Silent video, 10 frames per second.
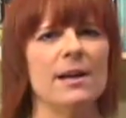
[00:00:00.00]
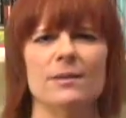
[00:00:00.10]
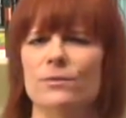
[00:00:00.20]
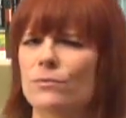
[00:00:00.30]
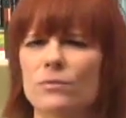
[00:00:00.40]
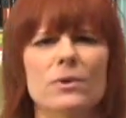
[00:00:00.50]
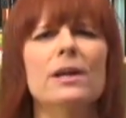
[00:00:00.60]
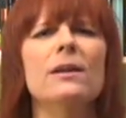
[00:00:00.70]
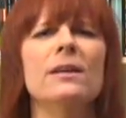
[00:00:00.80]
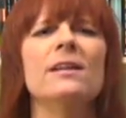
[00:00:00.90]
has
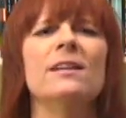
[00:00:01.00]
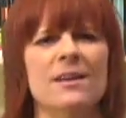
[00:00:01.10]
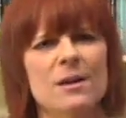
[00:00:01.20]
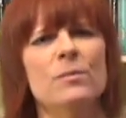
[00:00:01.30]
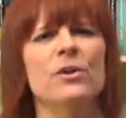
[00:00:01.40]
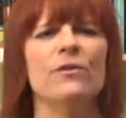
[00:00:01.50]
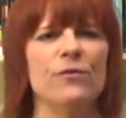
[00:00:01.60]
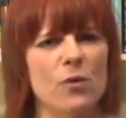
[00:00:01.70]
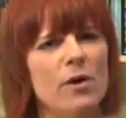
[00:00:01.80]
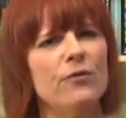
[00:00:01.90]
really come to the
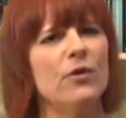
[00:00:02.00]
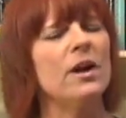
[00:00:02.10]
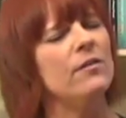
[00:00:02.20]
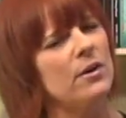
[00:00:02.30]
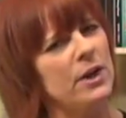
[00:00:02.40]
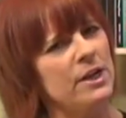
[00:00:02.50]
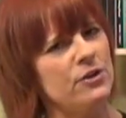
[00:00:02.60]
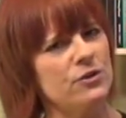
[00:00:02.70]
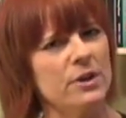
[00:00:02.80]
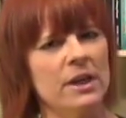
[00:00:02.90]
forefront of our
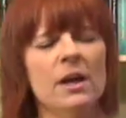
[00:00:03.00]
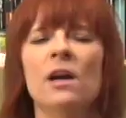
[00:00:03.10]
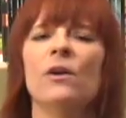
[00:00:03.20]
industry.